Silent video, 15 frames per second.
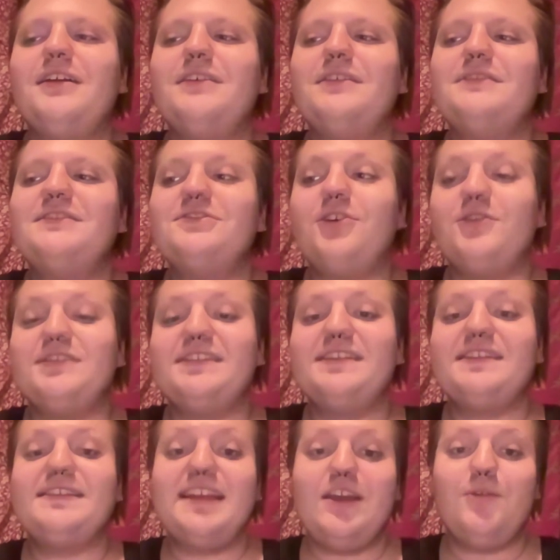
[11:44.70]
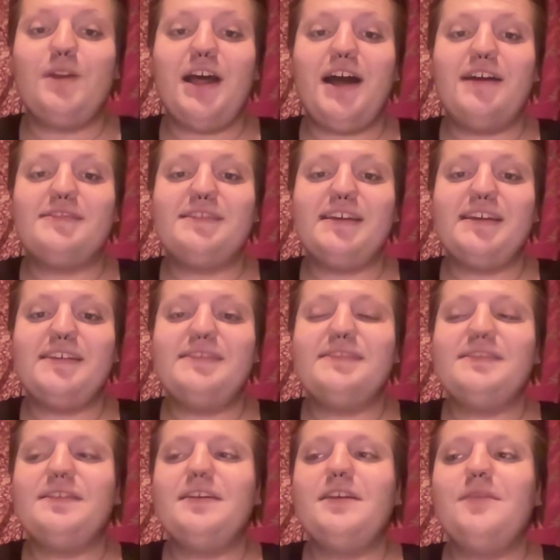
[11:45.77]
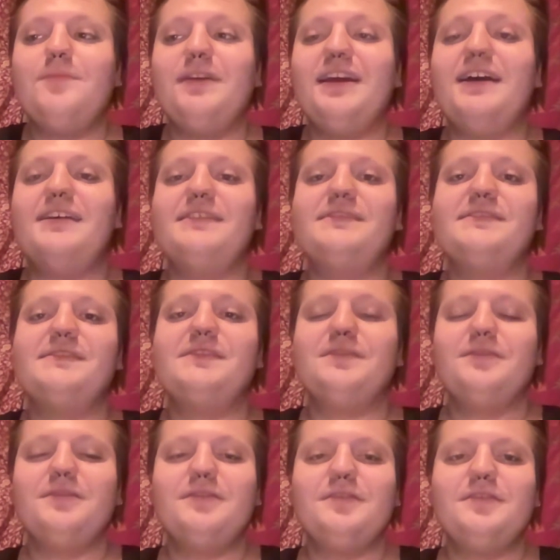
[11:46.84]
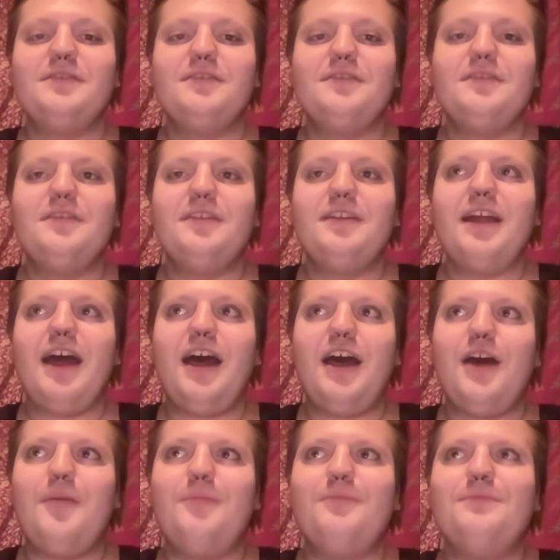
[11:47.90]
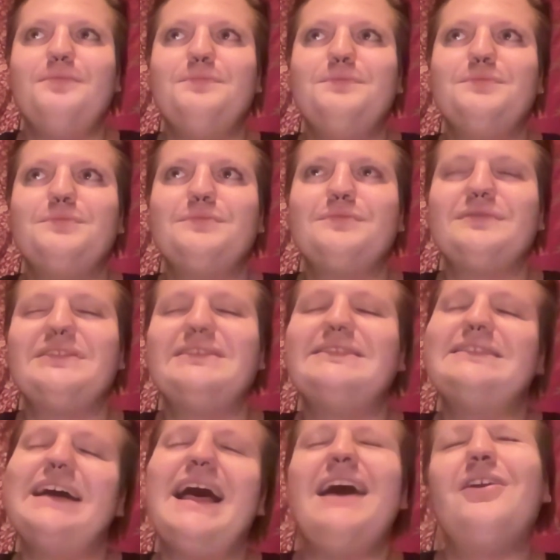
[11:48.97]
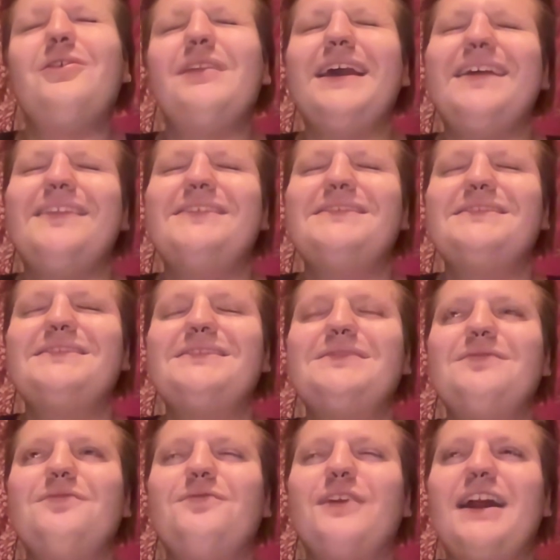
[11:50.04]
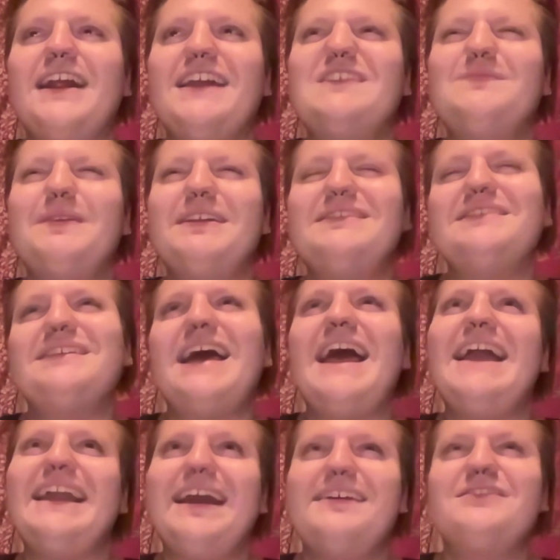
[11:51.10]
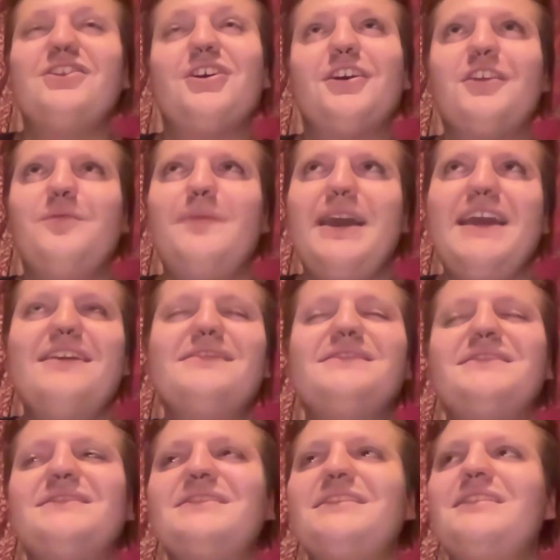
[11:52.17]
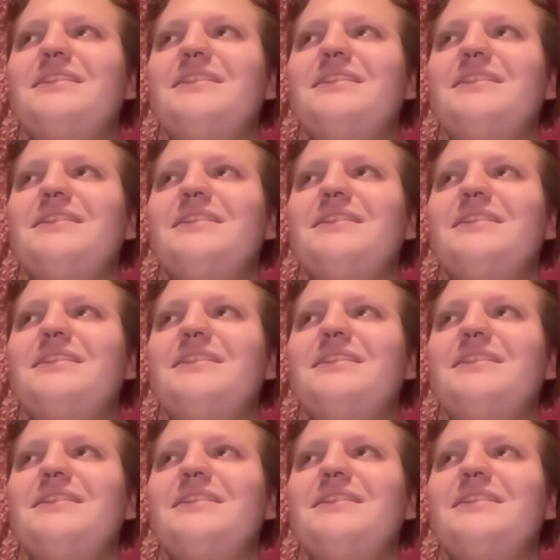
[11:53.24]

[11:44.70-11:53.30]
solstices and equinoxes, because I don't like this phrase, but it's, I guess, earth-based.